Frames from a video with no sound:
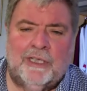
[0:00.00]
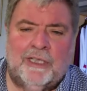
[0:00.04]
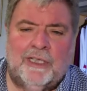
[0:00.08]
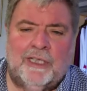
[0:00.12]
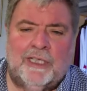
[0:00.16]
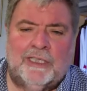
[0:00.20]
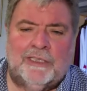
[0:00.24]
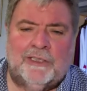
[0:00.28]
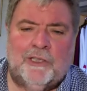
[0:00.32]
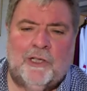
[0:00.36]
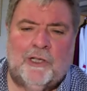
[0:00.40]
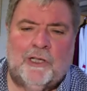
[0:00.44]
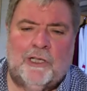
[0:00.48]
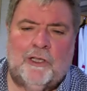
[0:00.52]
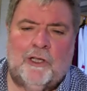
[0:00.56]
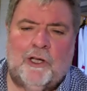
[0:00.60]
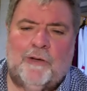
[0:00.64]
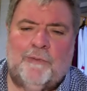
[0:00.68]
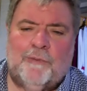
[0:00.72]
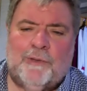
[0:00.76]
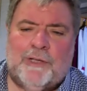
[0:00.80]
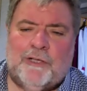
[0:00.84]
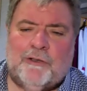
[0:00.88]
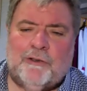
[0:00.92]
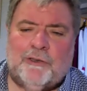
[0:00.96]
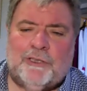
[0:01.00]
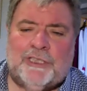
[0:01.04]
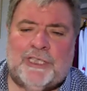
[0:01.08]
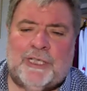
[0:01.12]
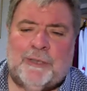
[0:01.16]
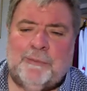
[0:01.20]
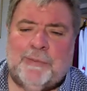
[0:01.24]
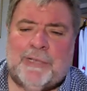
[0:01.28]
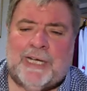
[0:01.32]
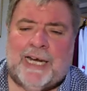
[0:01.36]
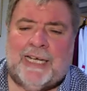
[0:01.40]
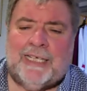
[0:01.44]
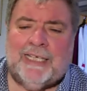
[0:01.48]
There's not a lot of
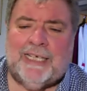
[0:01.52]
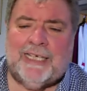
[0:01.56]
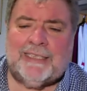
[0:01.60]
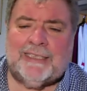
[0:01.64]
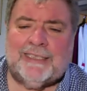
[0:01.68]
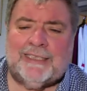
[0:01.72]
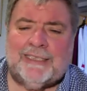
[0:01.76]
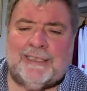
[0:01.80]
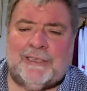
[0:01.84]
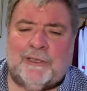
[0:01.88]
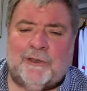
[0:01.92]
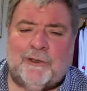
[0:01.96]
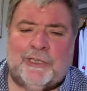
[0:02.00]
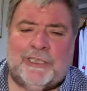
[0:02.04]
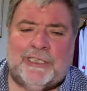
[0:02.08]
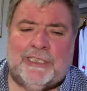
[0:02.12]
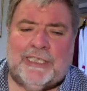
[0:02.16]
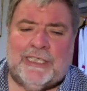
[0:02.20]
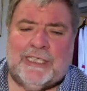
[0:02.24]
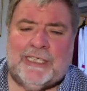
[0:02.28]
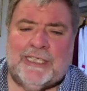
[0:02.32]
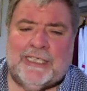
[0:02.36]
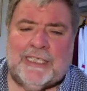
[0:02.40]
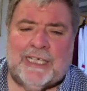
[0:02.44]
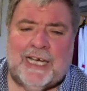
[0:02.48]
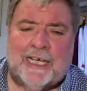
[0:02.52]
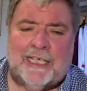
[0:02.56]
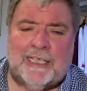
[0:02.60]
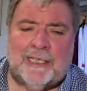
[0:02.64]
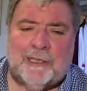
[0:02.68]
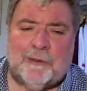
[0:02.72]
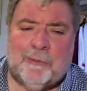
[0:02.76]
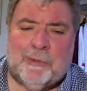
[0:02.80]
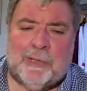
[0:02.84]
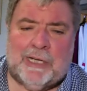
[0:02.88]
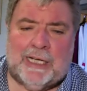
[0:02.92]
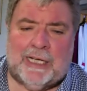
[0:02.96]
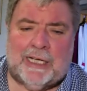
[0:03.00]
interesting but unnecessary detail
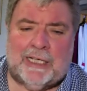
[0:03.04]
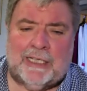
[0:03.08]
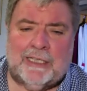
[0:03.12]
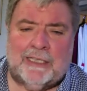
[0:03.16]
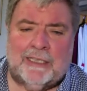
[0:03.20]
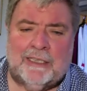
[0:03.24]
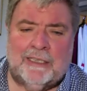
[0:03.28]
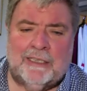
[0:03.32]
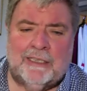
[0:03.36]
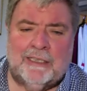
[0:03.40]
in Mark.